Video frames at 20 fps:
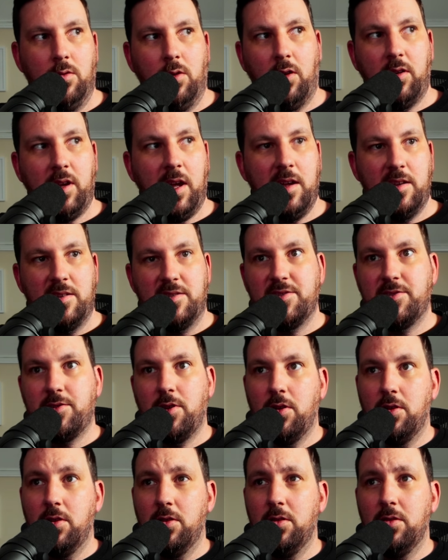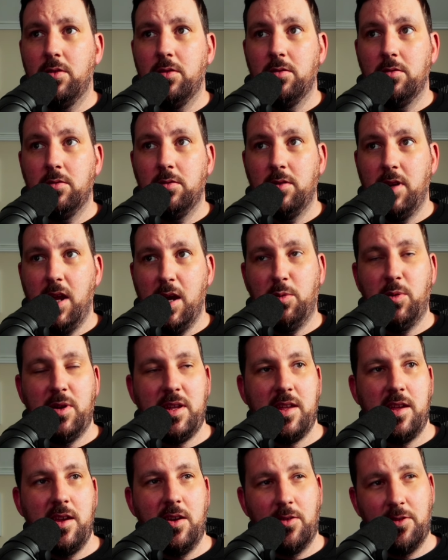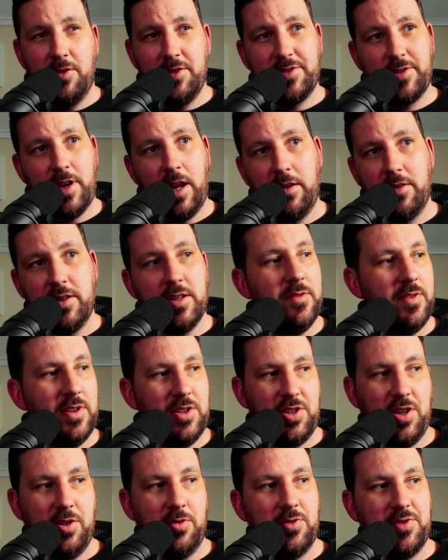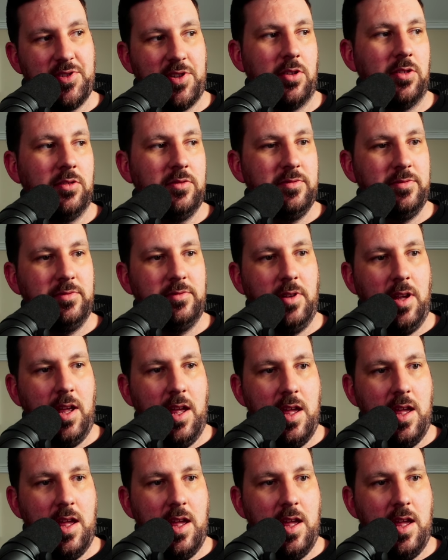Okay, so now we're here inside of DaVinci Resolve,